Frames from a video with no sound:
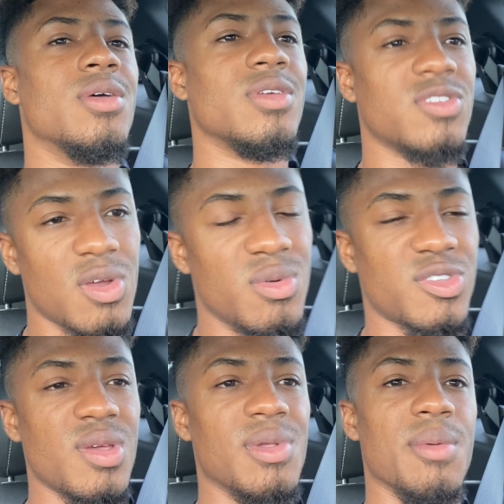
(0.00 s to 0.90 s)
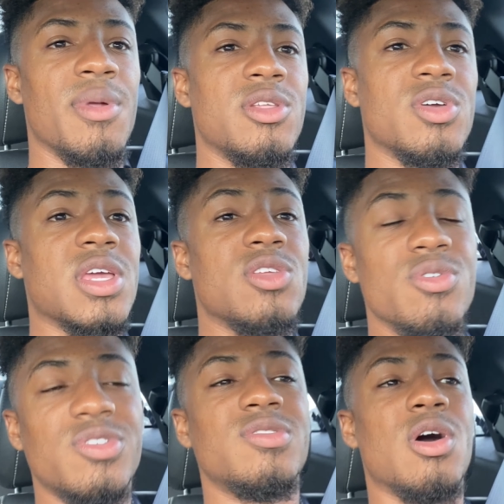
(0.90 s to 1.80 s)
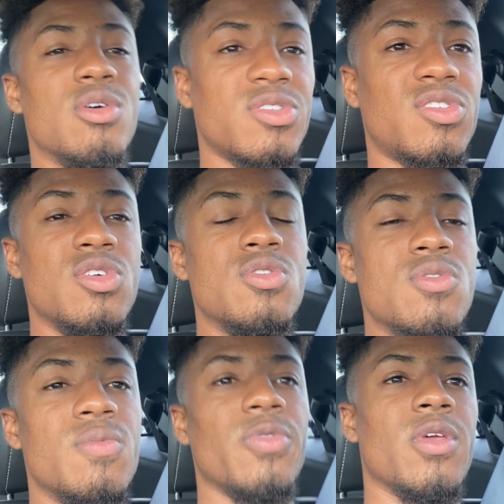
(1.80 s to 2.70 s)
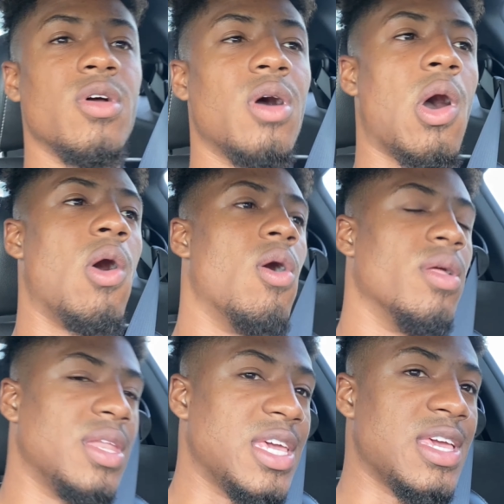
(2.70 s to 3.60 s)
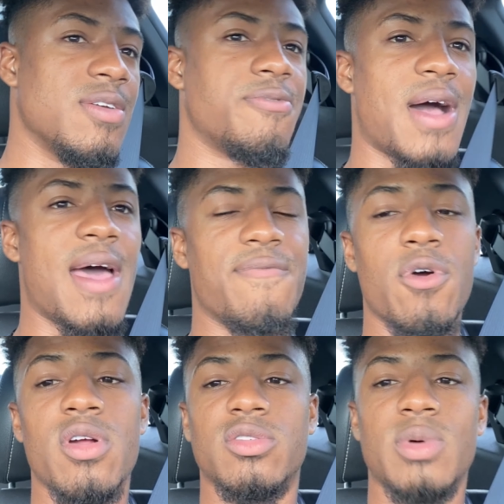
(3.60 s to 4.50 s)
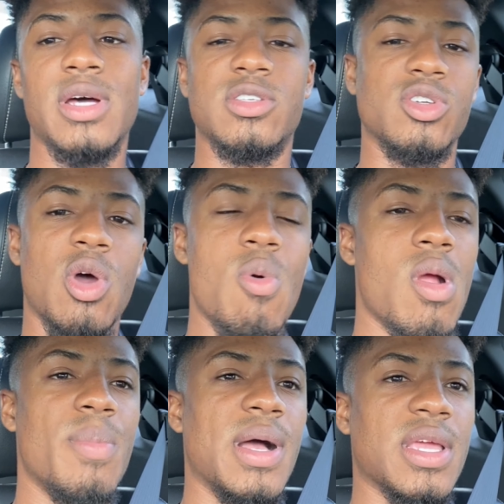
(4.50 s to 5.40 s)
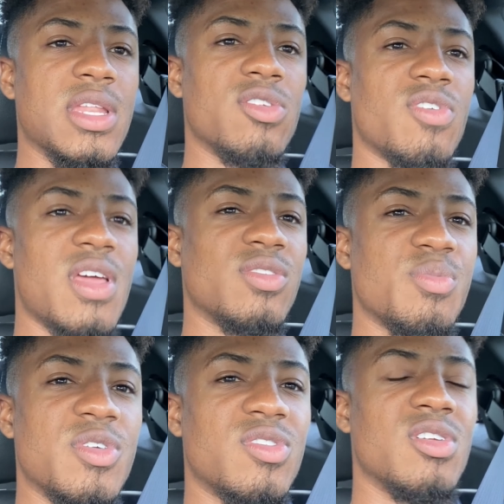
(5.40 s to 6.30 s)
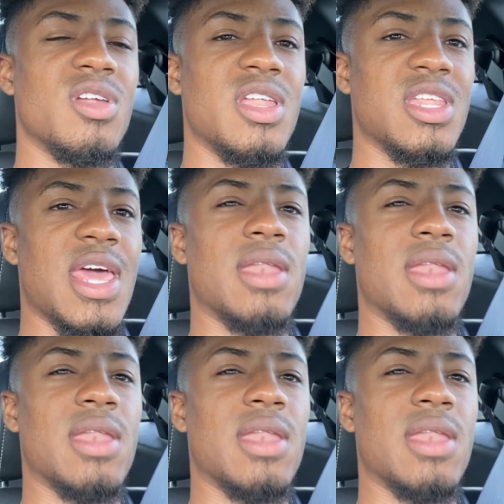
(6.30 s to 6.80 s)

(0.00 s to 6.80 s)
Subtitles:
it's almost similar. But you can use those two on the 5.4 as well. So don't worry about getting a transmission or none of that.